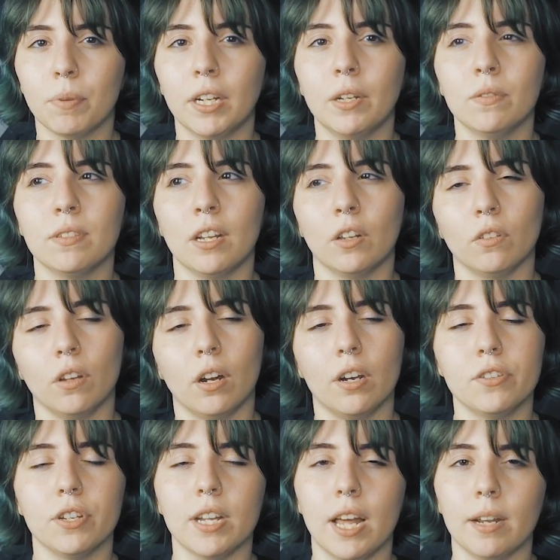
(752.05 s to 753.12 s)
but it was in a
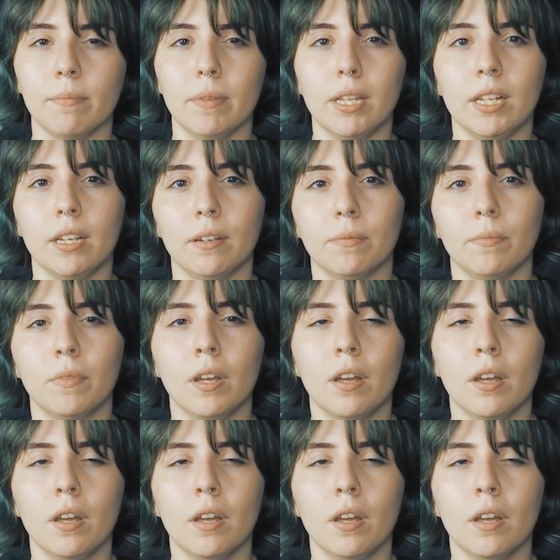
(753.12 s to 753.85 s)
large and not a medium,